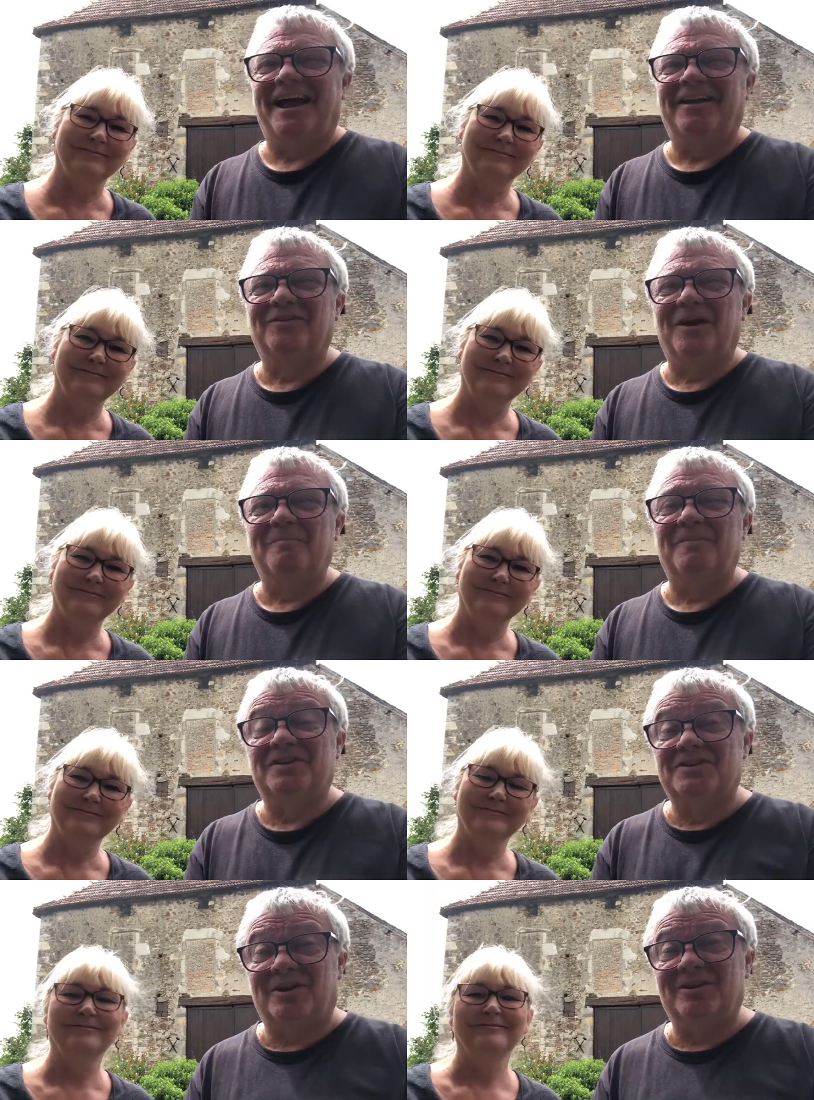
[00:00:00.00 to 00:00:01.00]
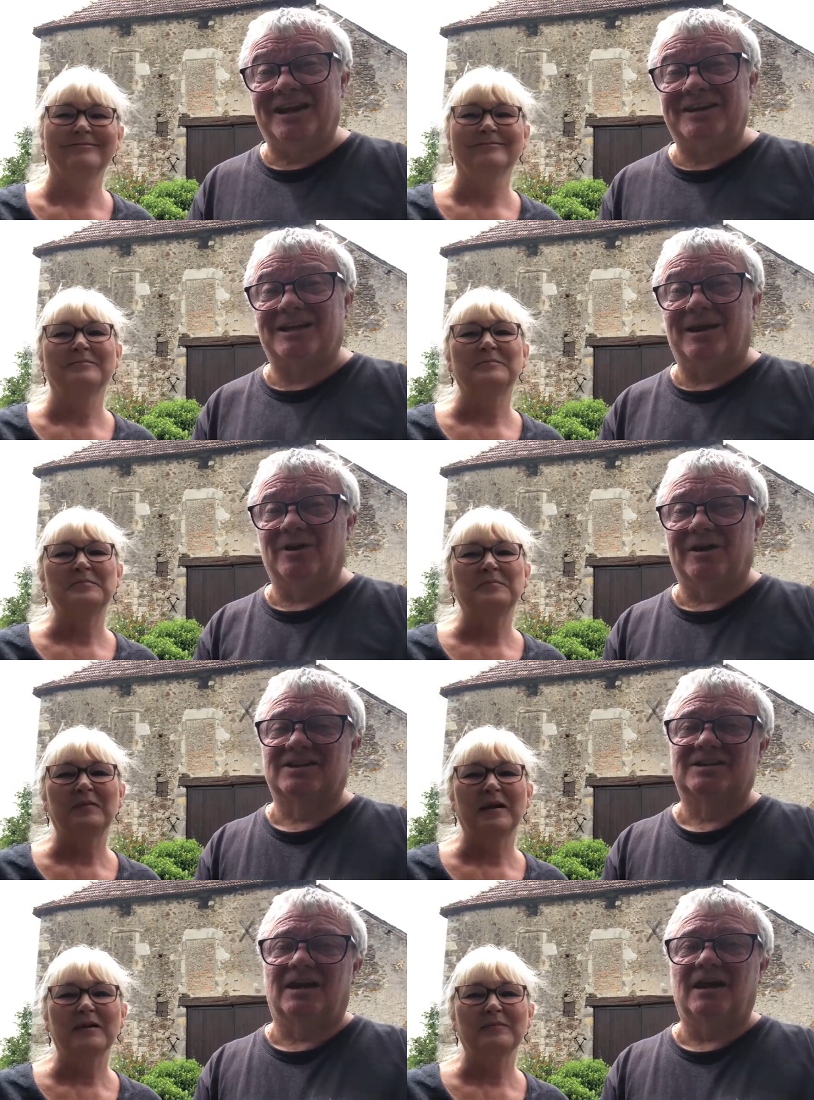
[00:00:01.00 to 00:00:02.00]
Speaker 1: and um, so the next clip you're going to
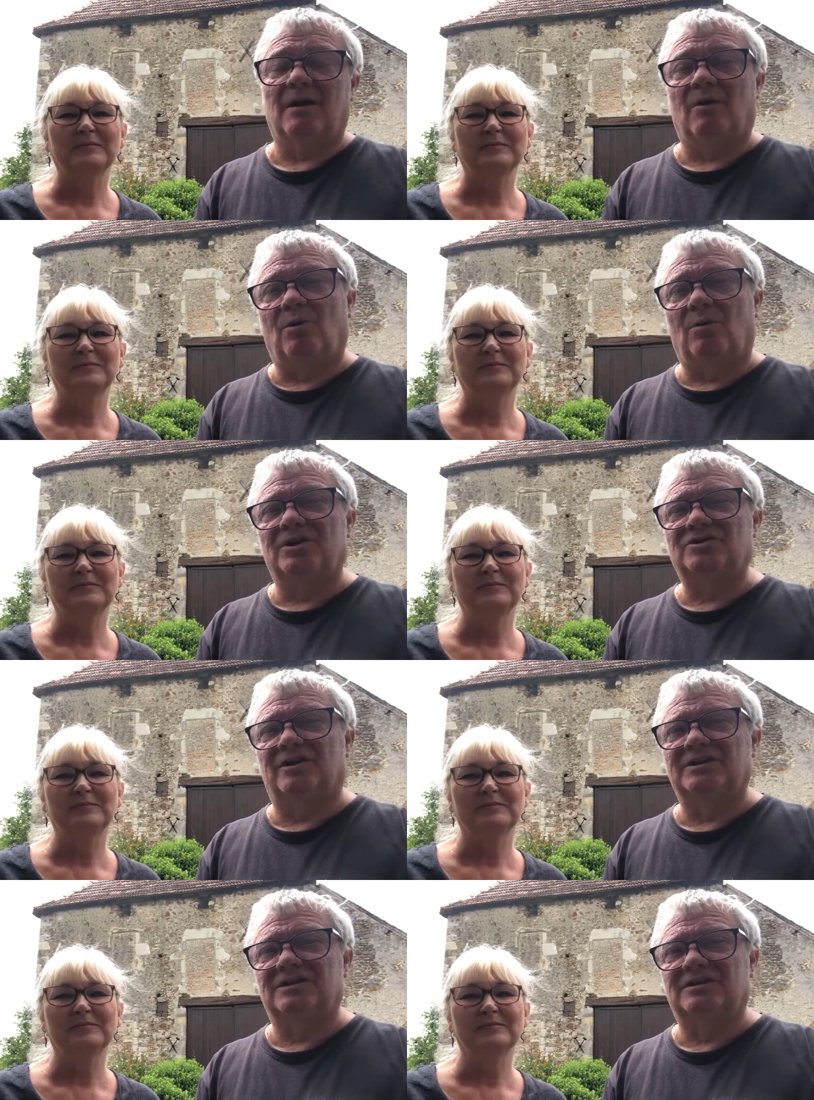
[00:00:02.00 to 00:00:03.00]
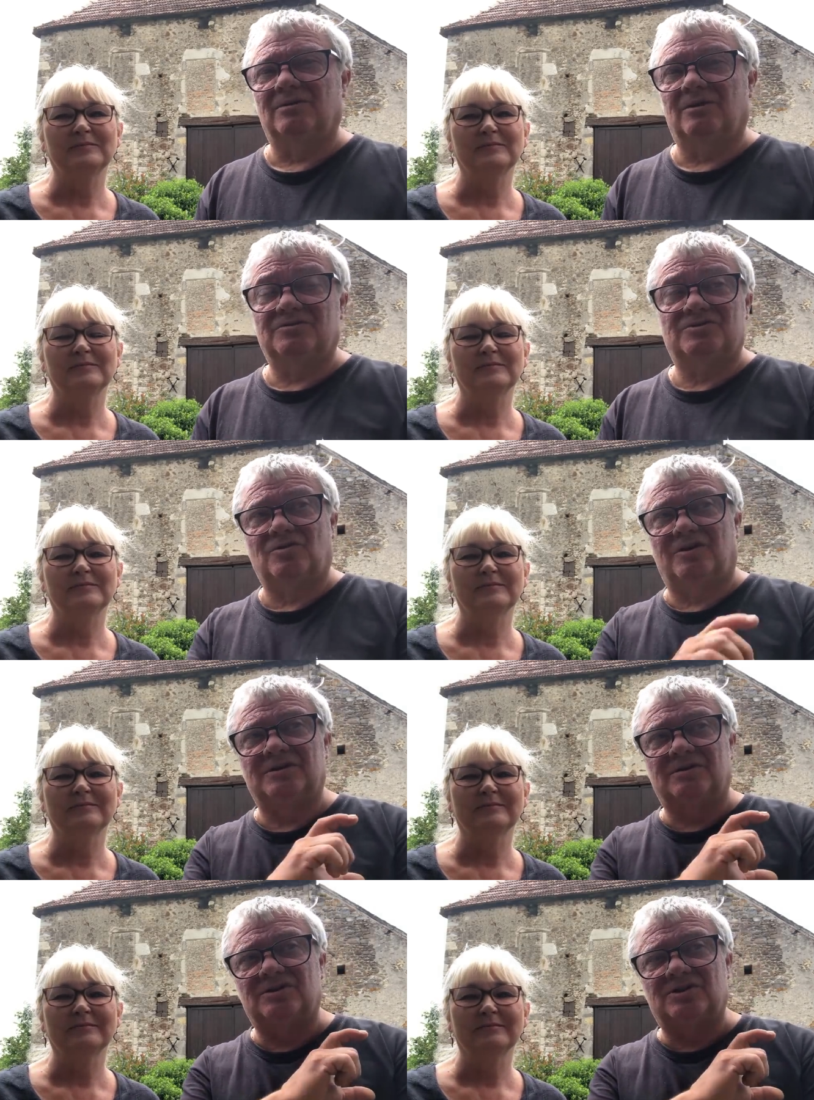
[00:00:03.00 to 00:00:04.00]
see what we're trying to do. I was trying
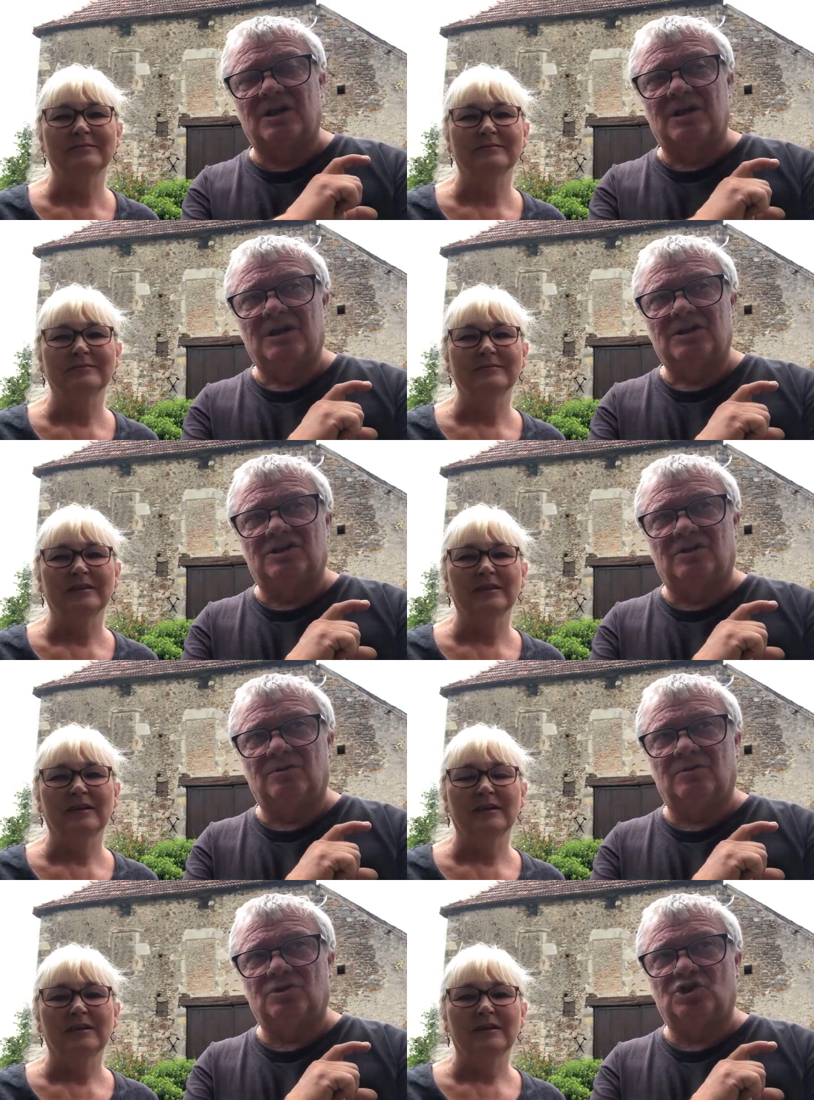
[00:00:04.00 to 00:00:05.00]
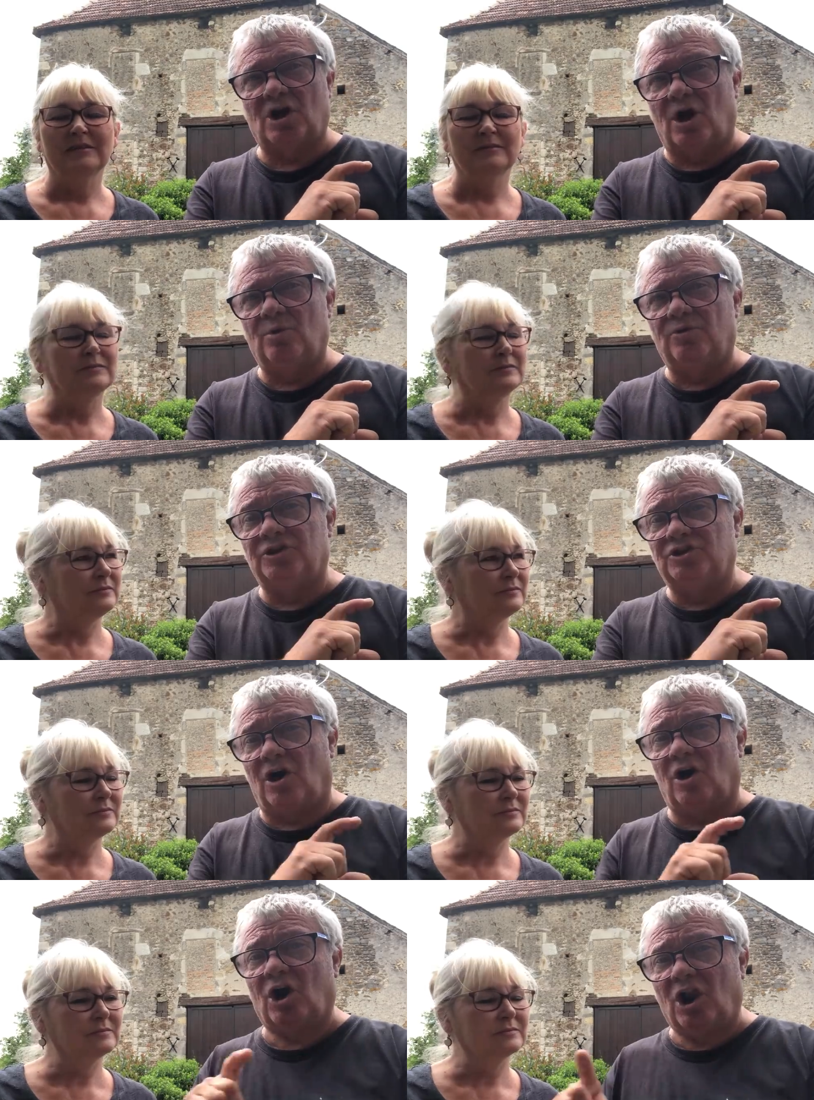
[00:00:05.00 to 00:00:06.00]
to do is to show the
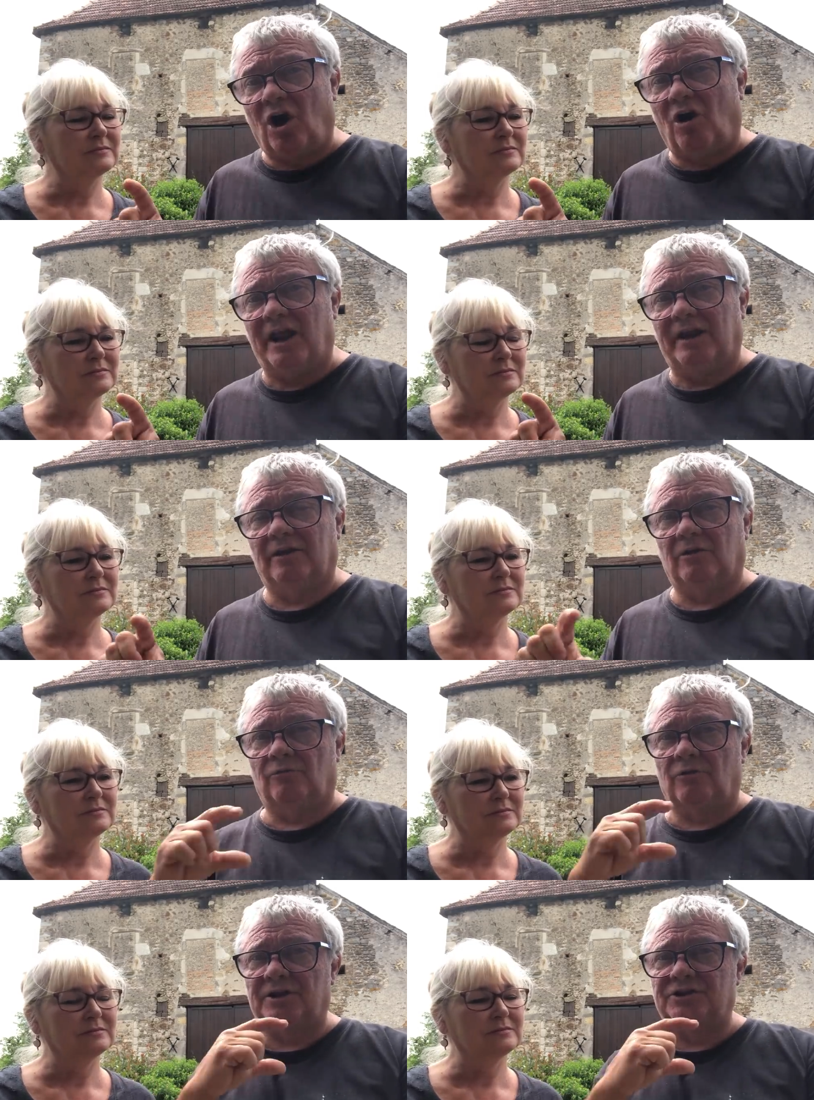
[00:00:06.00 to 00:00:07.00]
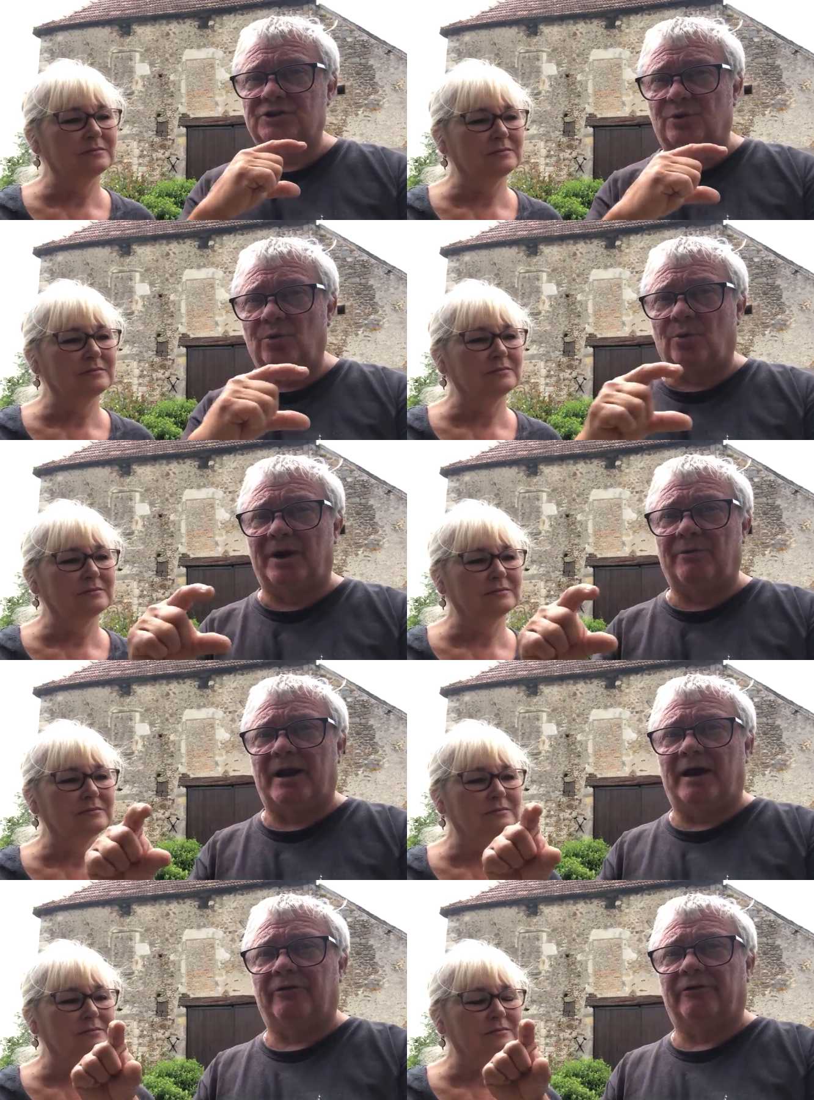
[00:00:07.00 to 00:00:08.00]
dark line that runs all the way
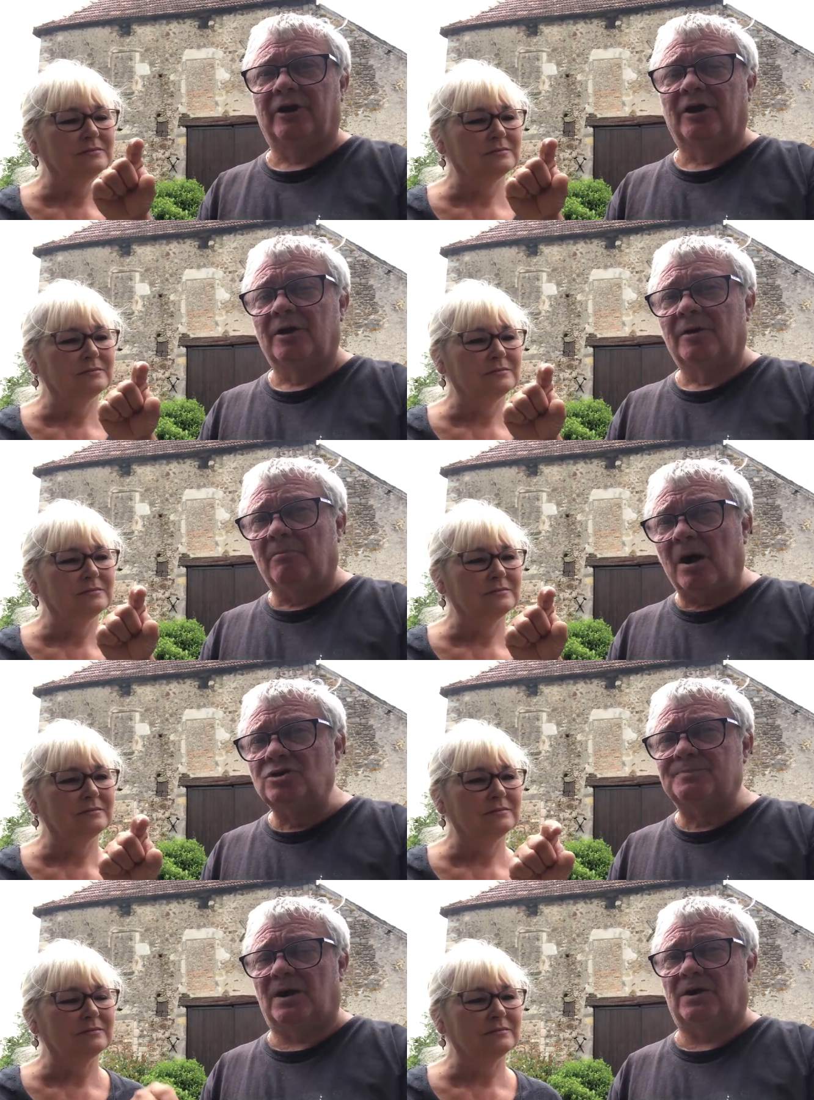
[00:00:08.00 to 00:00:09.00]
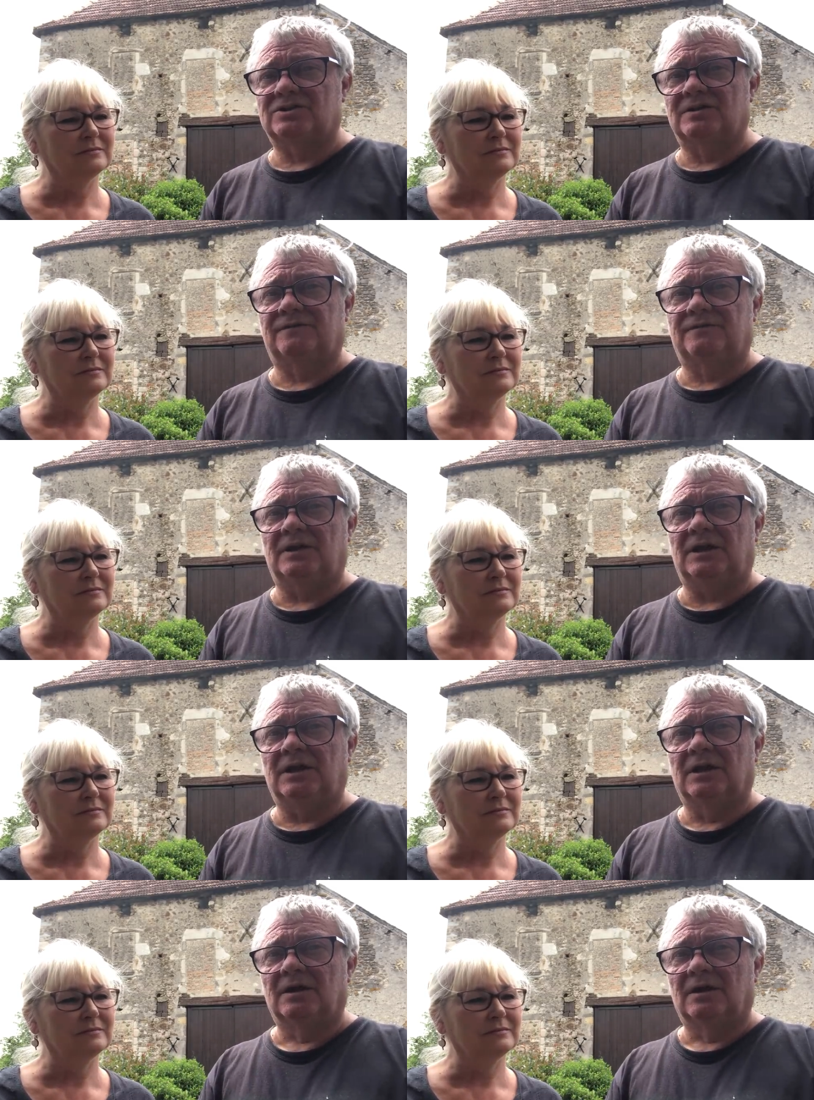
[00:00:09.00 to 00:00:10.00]
around most parts of the